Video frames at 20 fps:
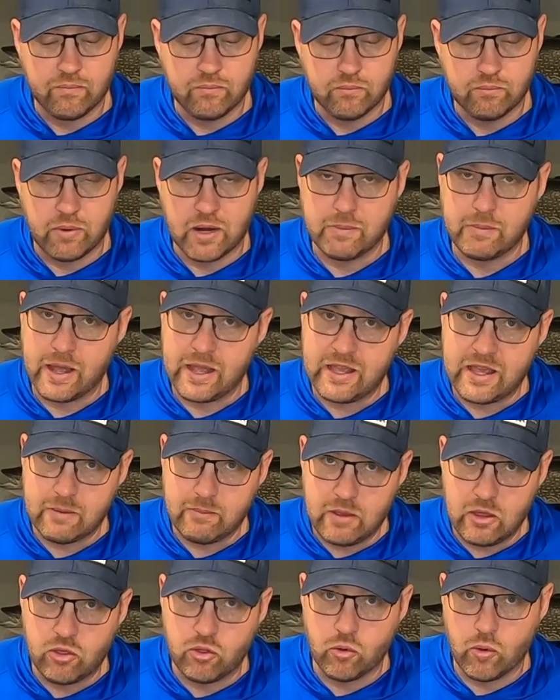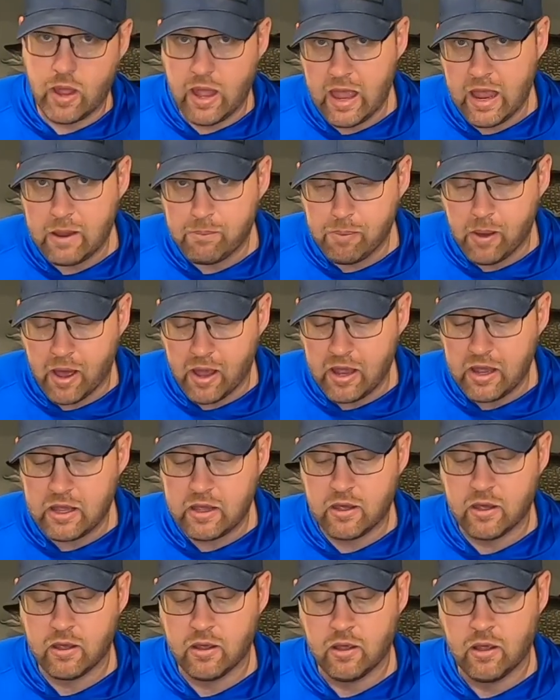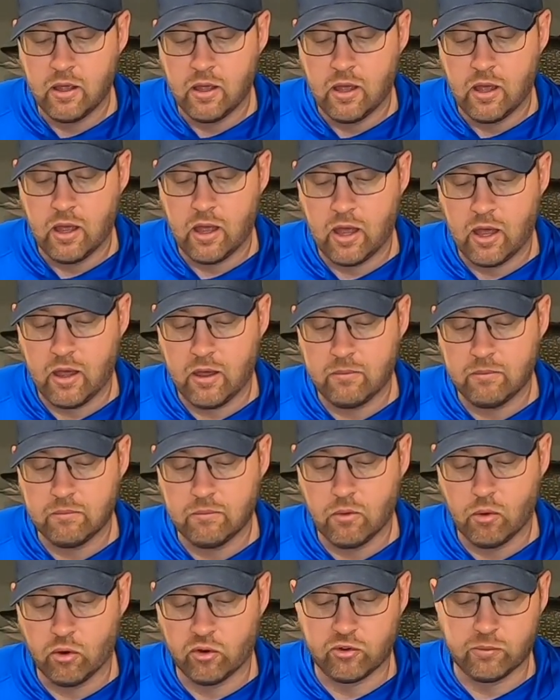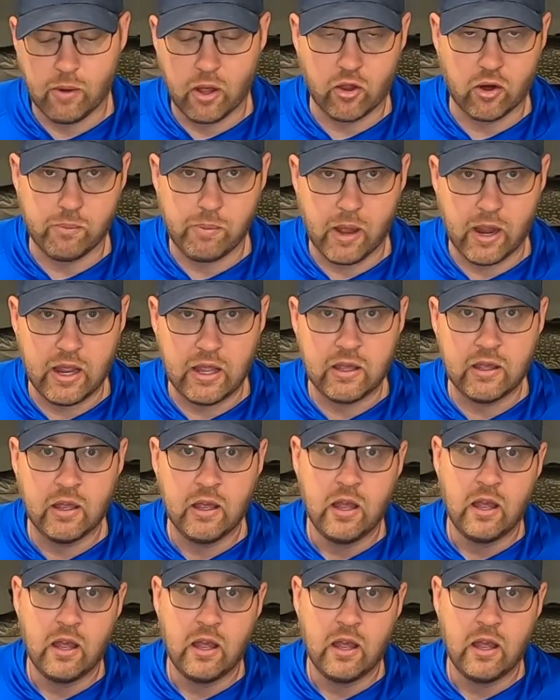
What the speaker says: but it might get me through a pike or smaller pike.